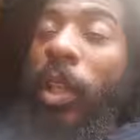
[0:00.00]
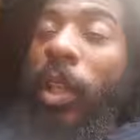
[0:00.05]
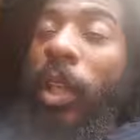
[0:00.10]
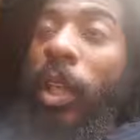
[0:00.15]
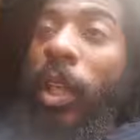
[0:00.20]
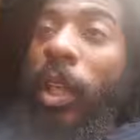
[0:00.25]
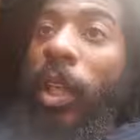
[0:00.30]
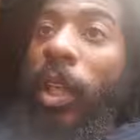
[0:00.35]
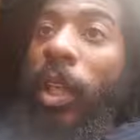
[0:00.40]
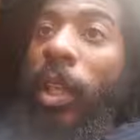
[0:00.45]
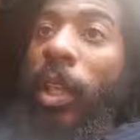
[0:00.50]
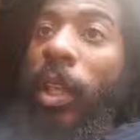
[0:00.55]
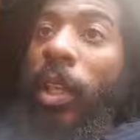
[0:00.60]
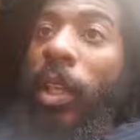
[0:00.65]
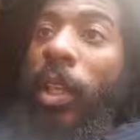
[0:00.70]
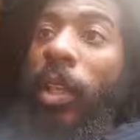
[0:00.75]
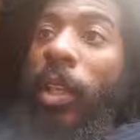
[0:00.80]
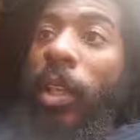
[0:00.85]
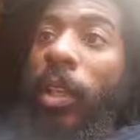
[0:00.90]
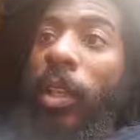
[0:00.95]

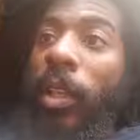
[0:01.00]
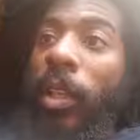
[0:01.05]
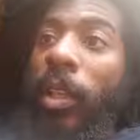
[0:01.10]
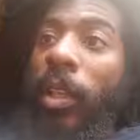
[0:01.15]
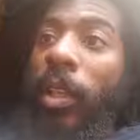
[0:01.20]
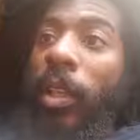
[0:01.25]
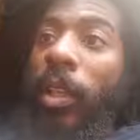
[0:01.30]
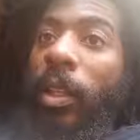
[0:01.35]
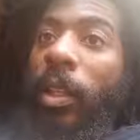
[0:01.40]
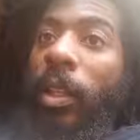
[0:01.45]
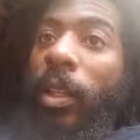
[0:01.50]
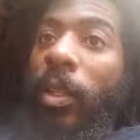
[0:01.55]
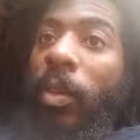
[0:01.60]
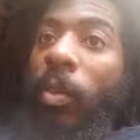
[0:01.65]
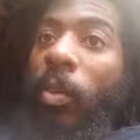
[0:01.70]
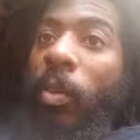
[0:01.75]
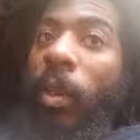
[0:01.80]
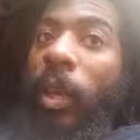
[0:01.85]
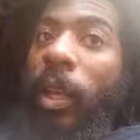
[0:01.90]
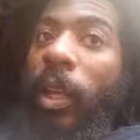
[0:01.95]
and the
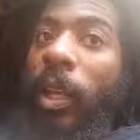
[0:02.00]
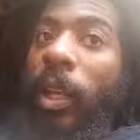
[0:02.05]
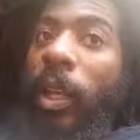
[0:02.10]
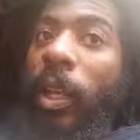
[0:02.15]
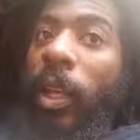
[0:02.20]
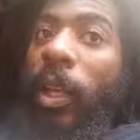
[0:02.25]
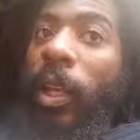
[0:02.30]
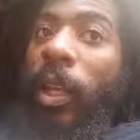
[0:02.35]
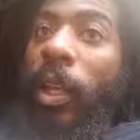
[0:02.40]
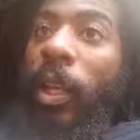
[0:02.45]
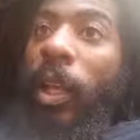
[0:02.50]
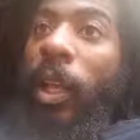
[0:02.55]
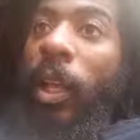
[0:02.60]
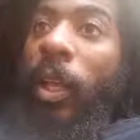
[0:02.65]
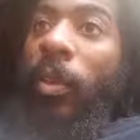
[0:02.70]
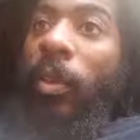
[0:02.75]
way that clout